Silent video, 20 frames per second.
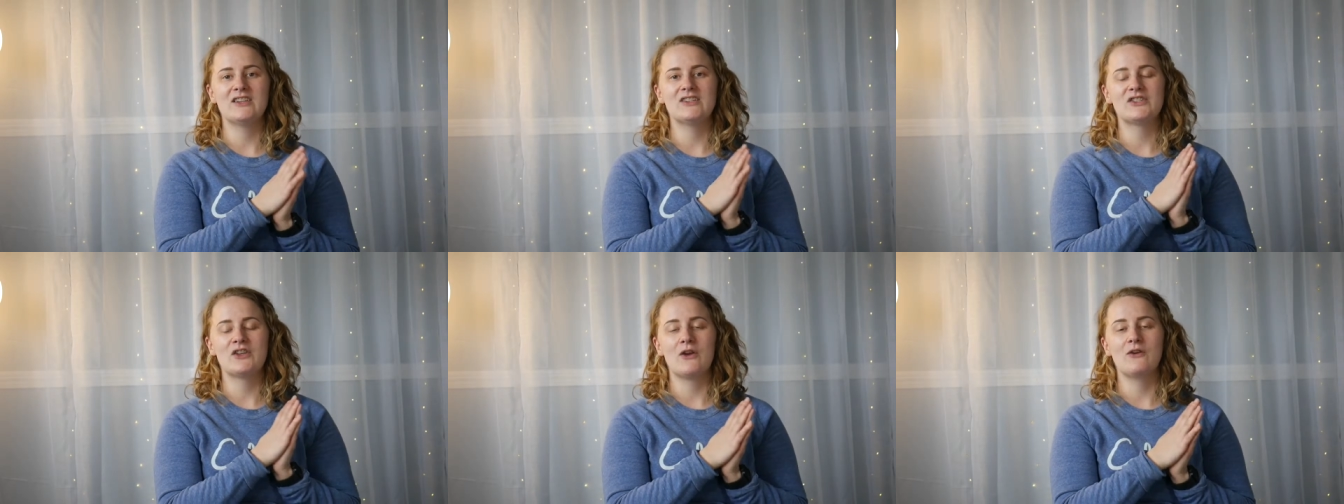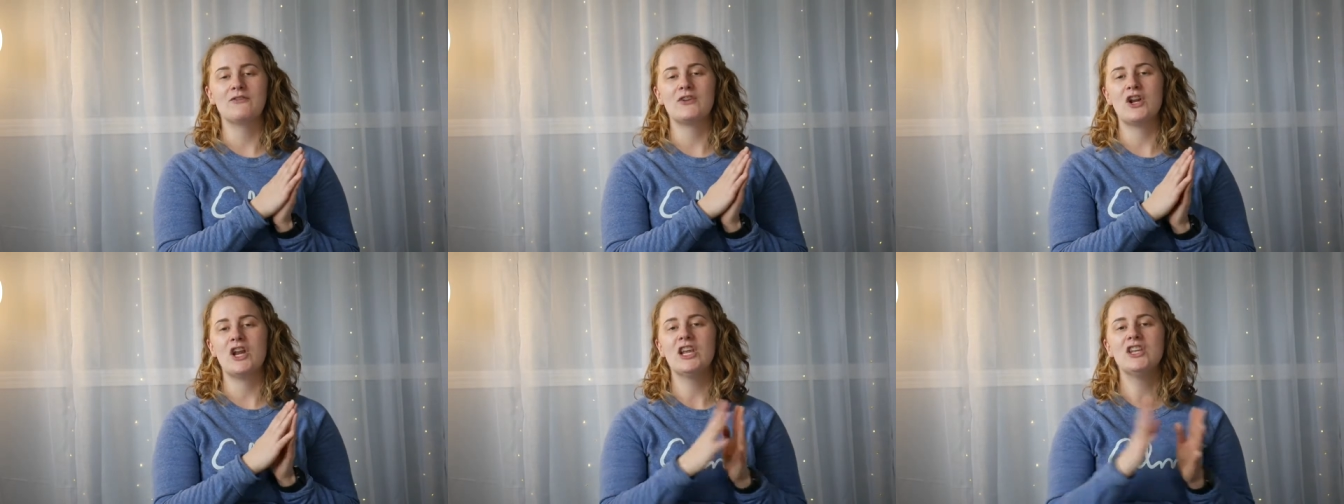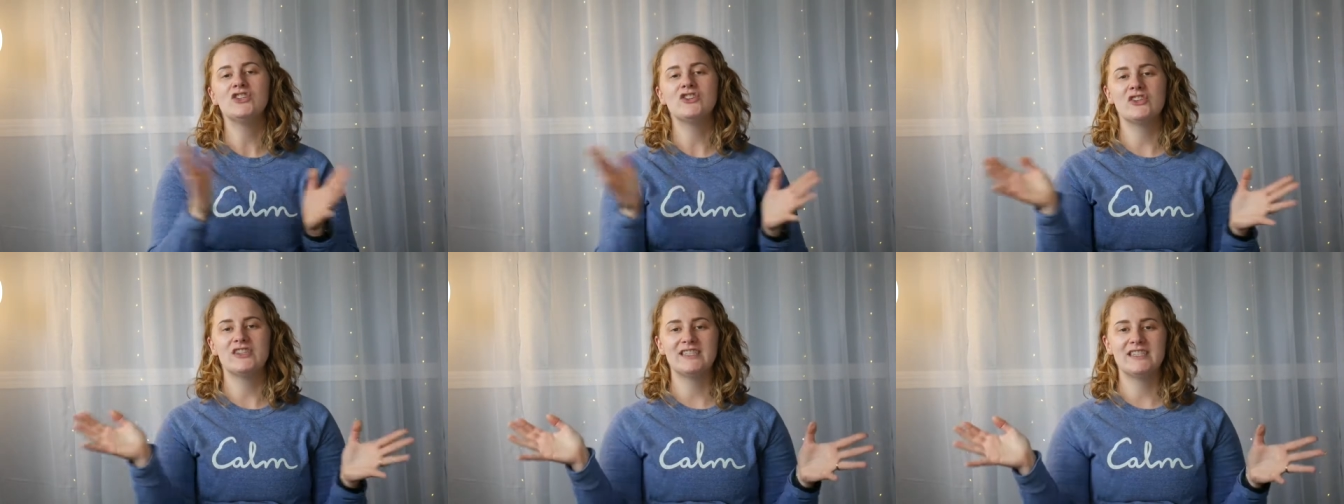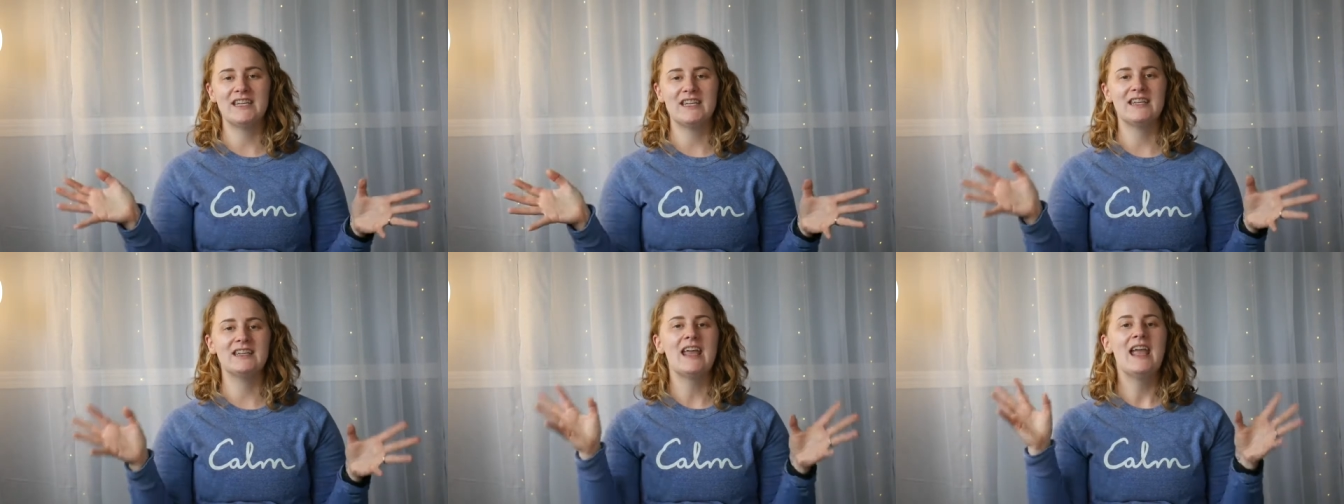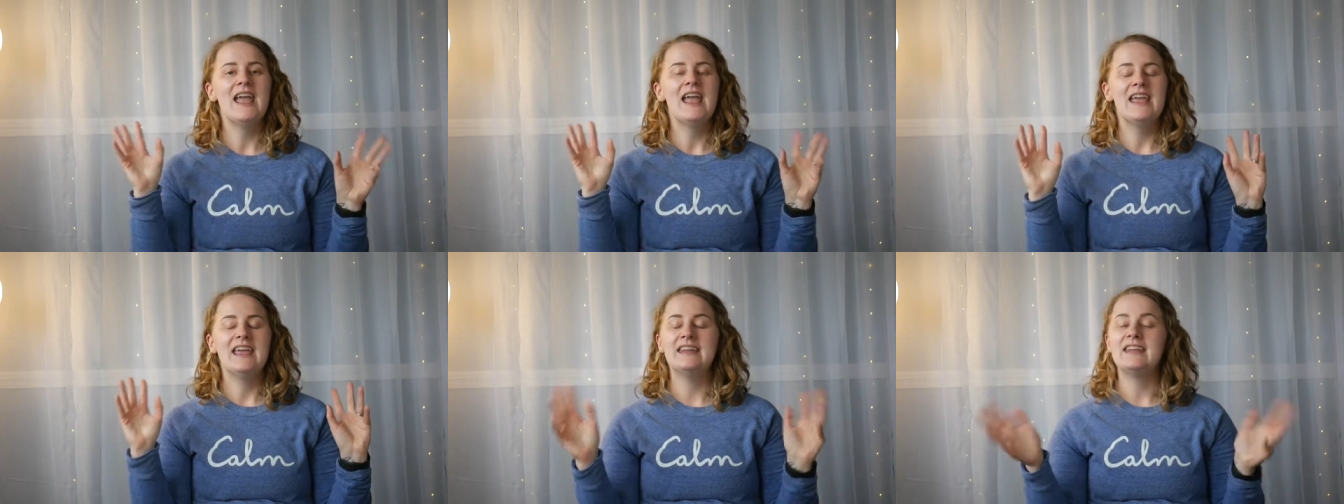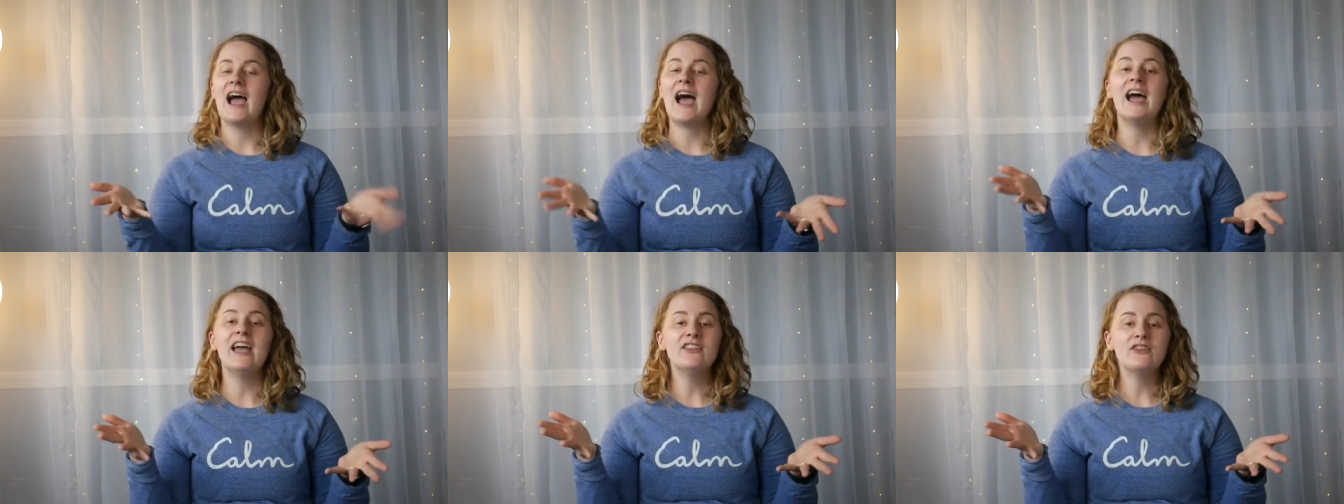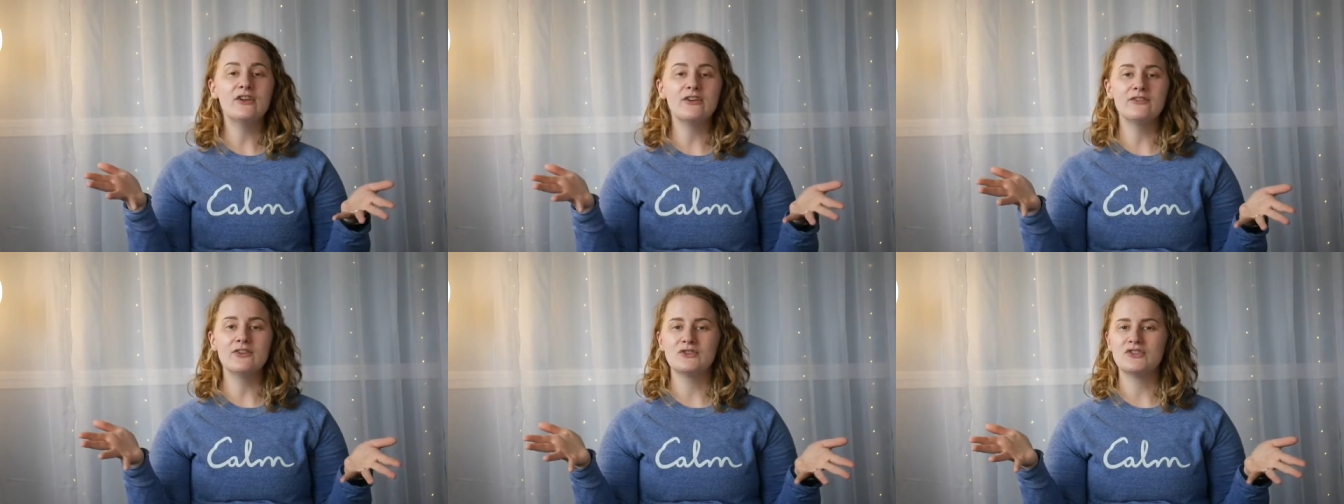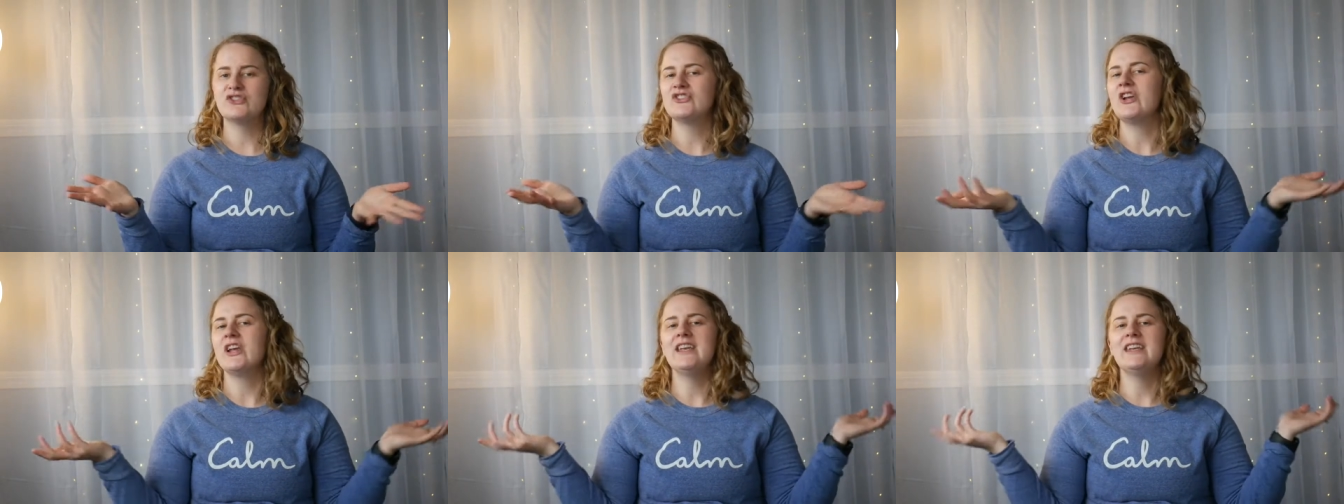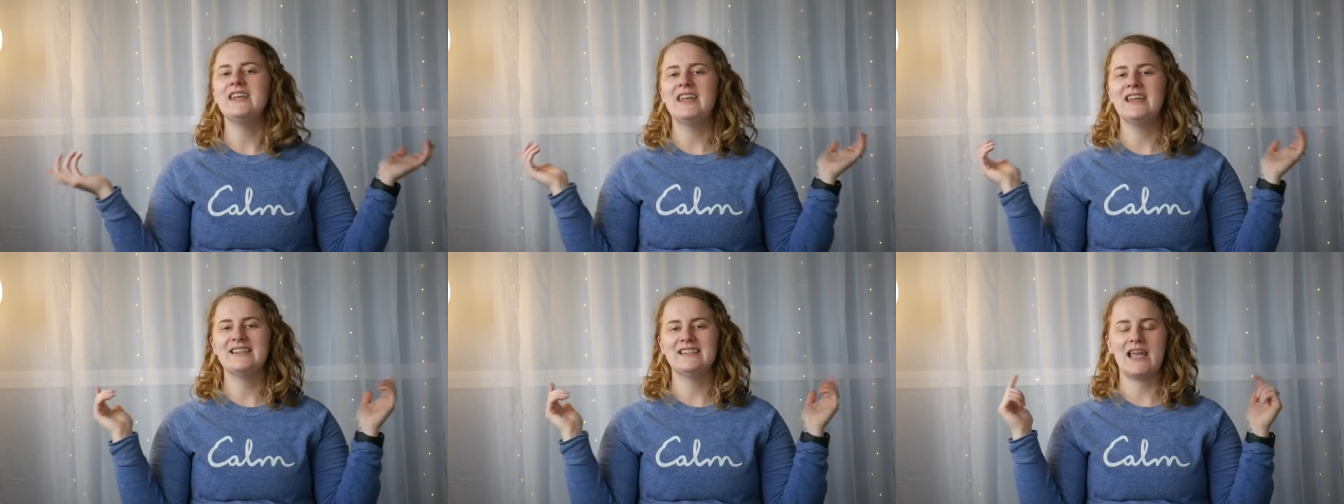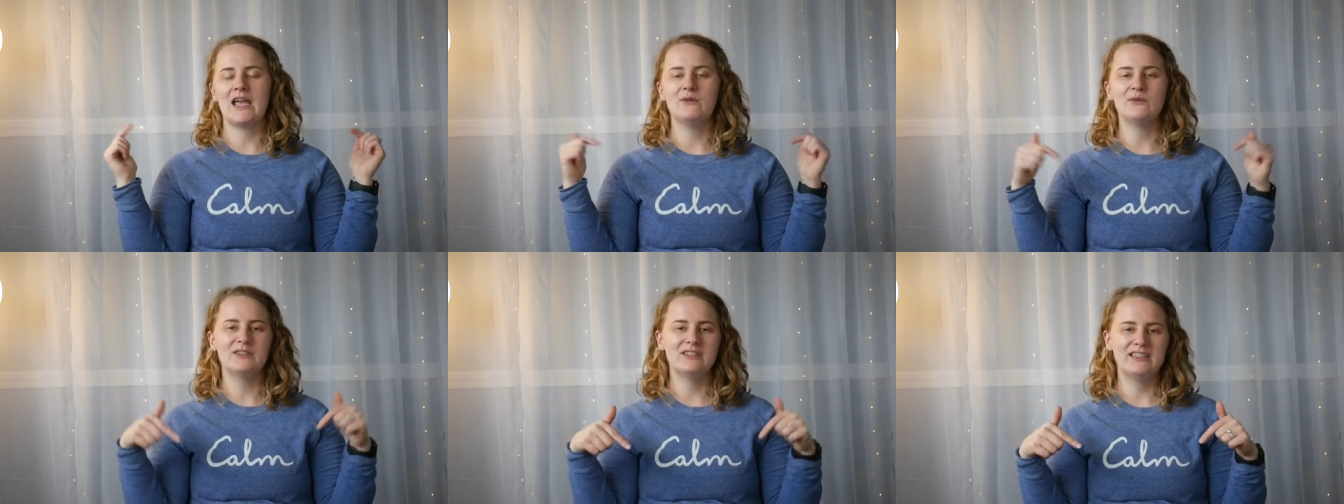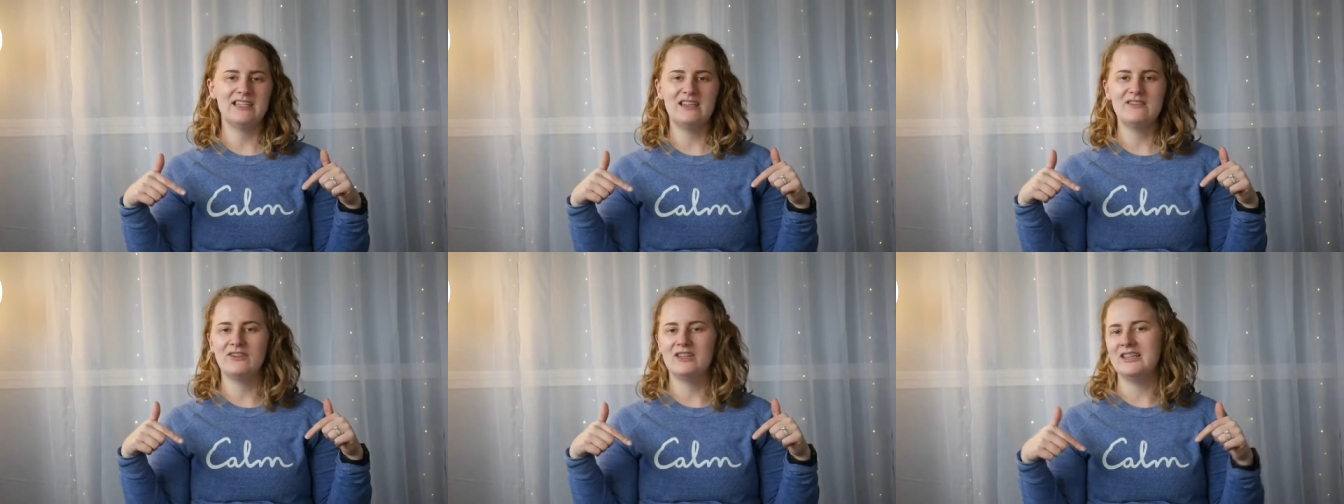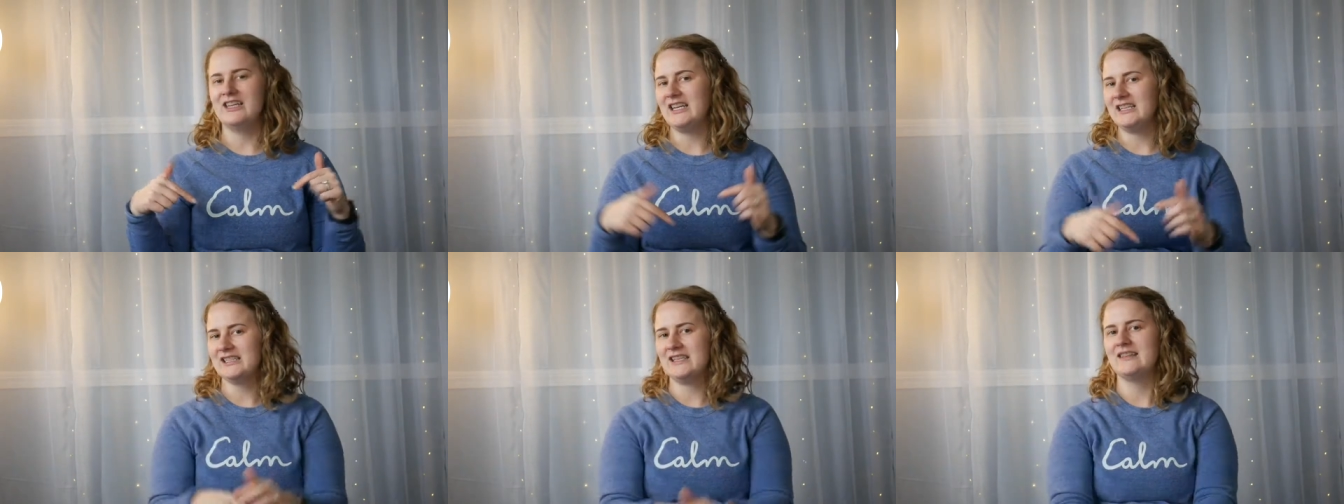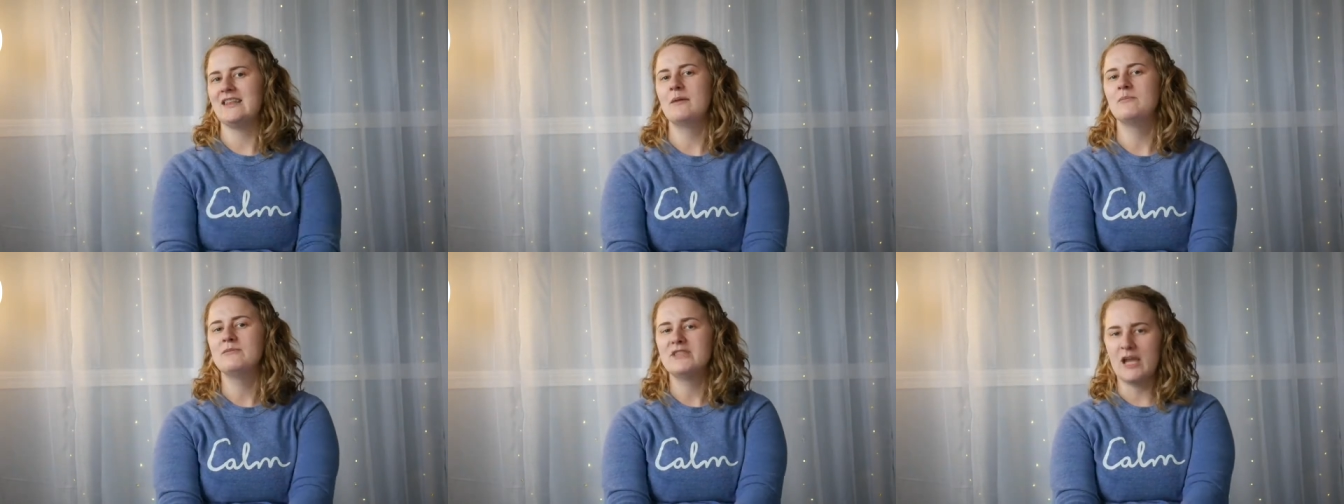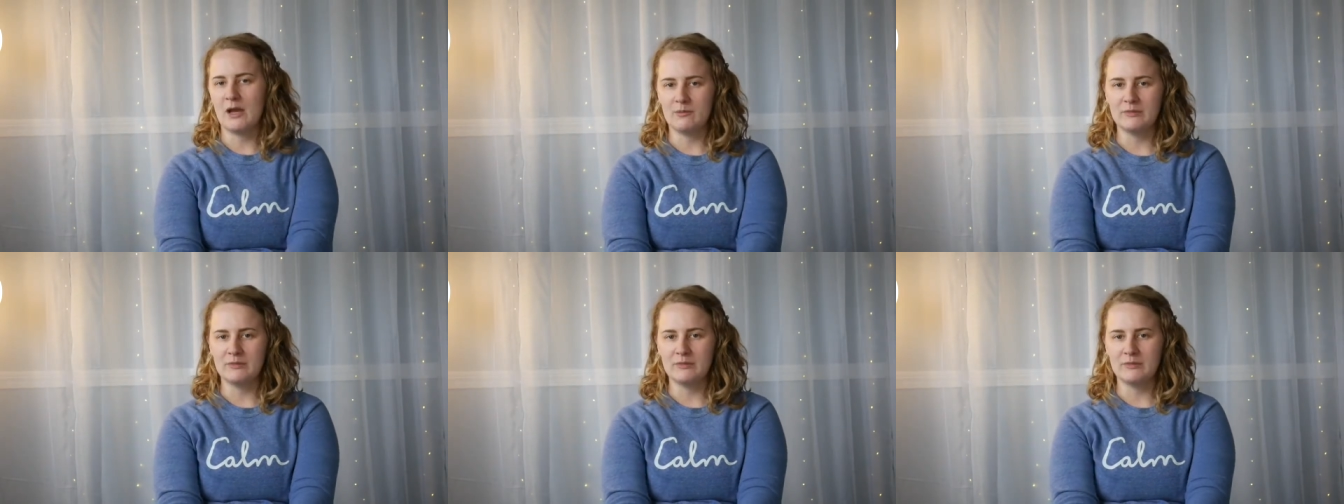So if you're interested in either of those trainings, I will leave a link to them down